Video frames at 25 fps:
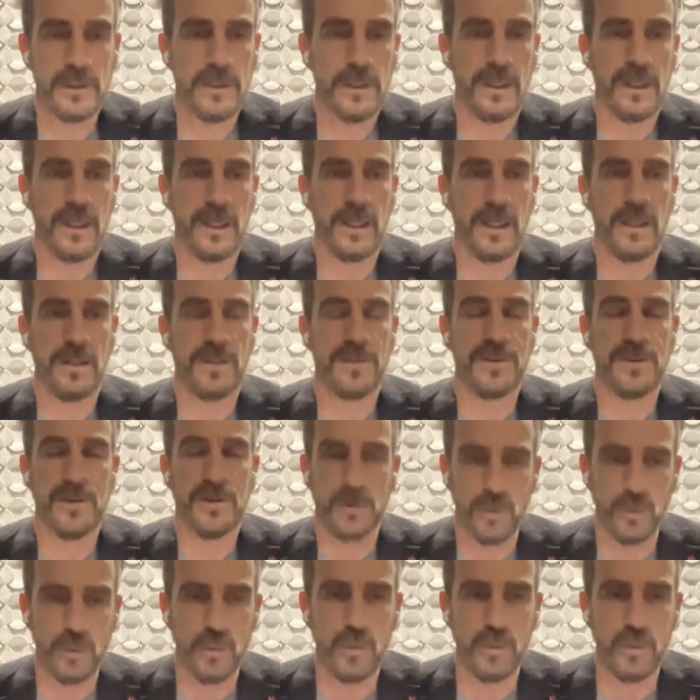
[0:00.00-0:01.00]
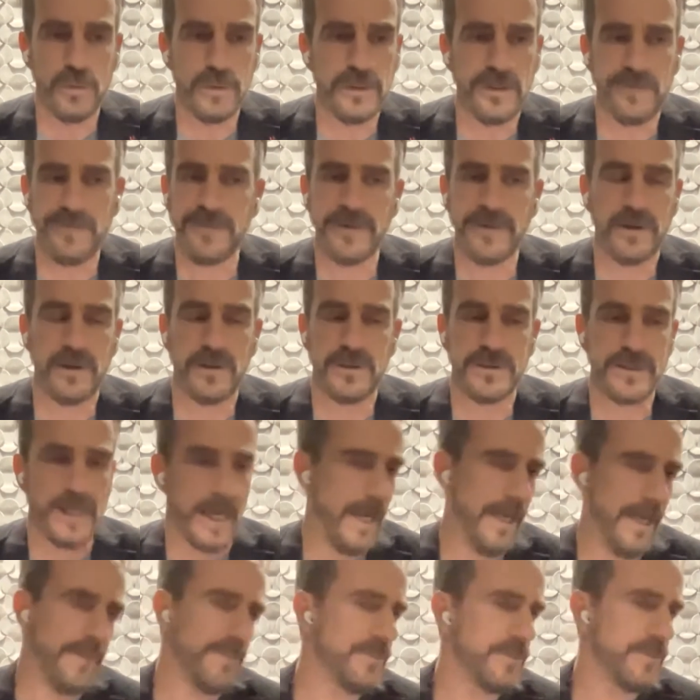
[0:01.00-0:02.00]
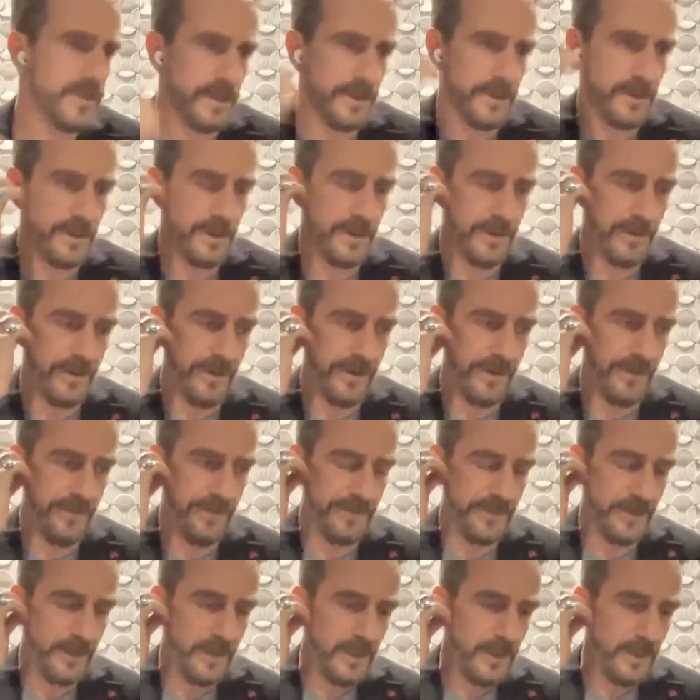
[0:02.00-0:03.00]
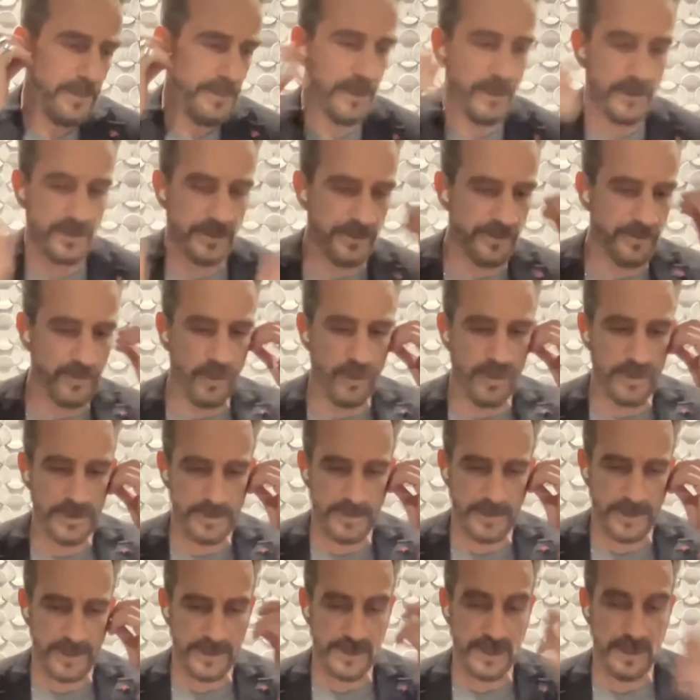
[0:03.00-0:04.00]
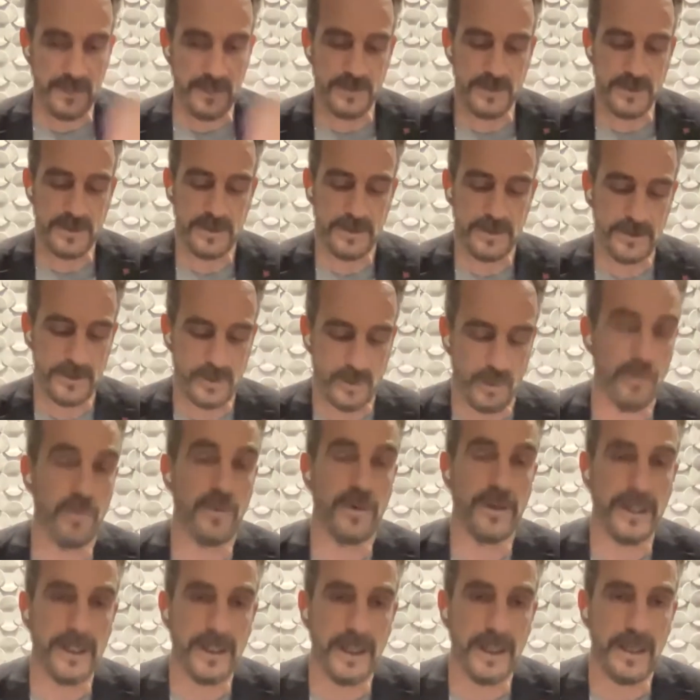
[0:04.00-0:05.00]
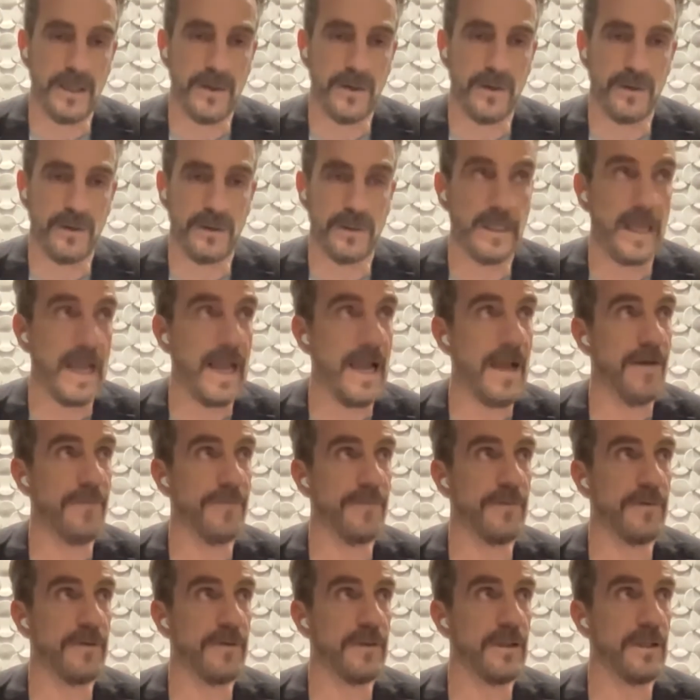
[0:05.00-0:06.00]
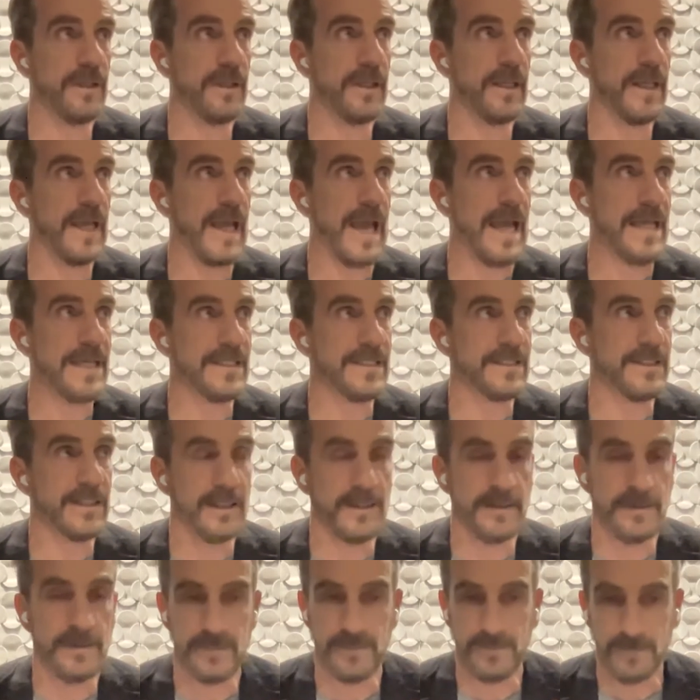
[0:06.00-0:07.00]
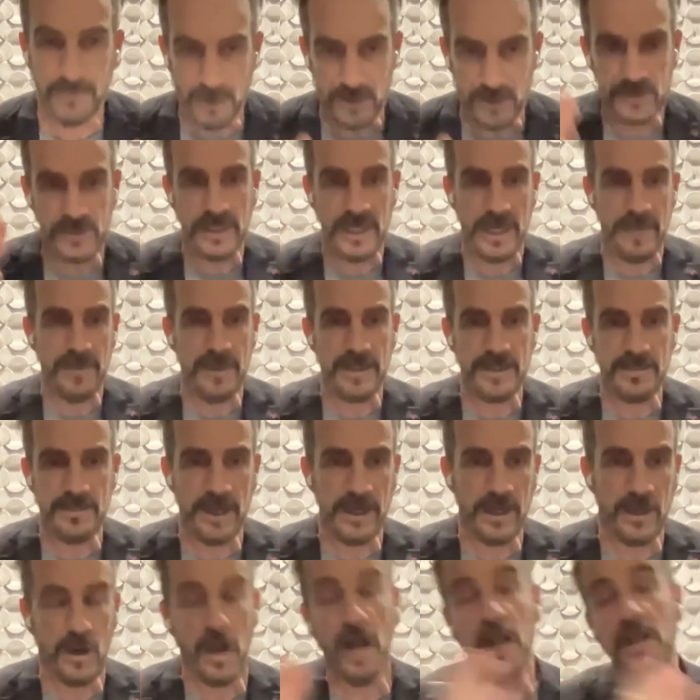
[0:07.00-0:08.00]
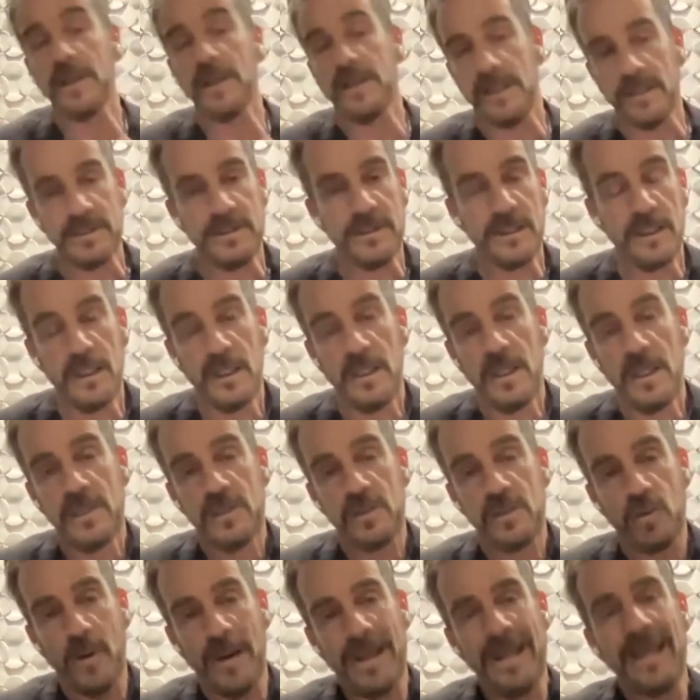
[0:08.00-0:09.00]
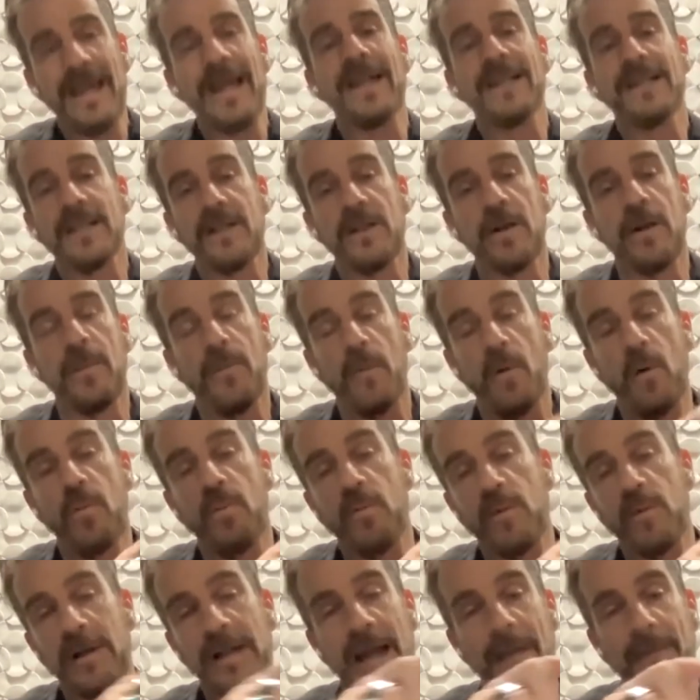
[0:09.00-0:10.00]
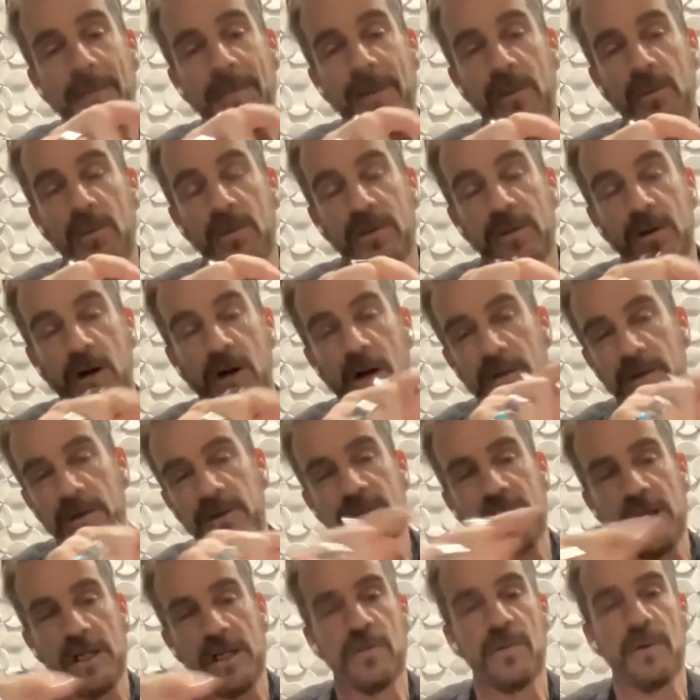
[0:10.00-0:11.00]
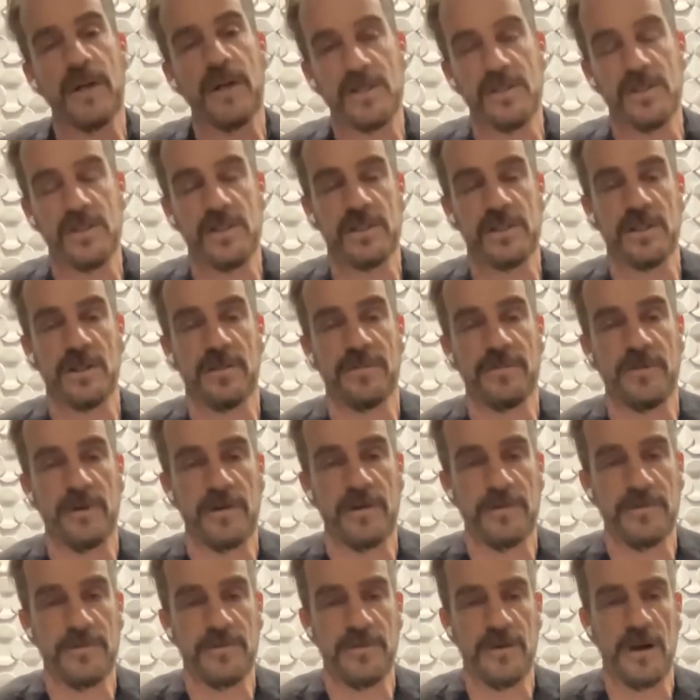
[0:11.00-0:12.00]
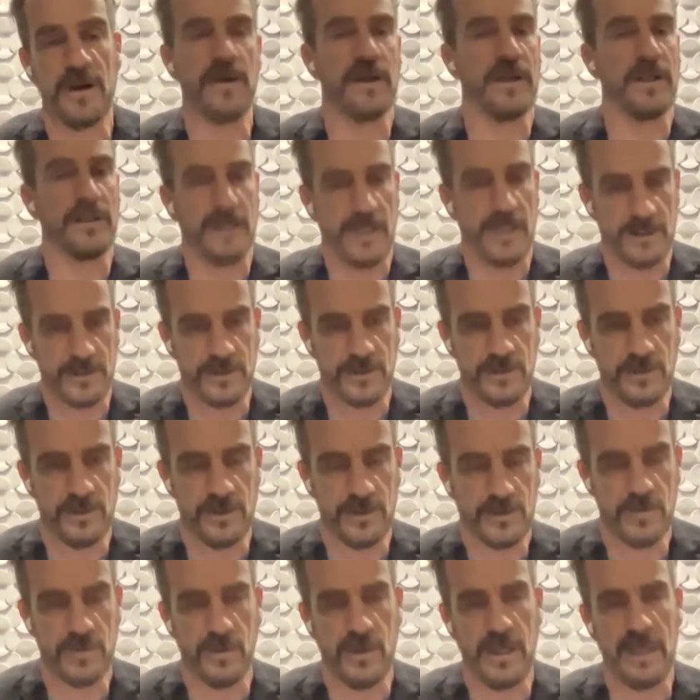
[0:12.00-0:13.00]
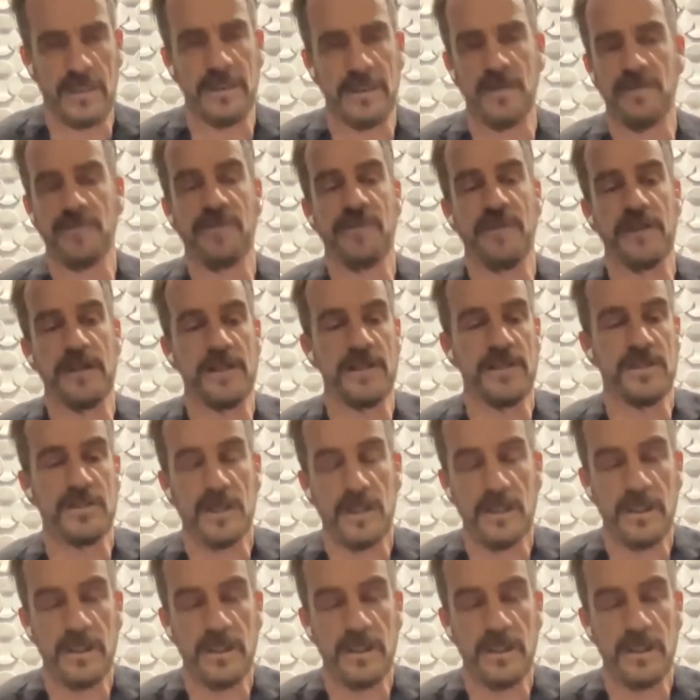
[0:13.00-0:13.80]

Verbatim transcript: uh, through difficult times of, of, because of course, because I was touring, I couldn't have uh, as much time as my colleagues. So I ended up overlapping with other generations of, of architects, no? So I didn't finish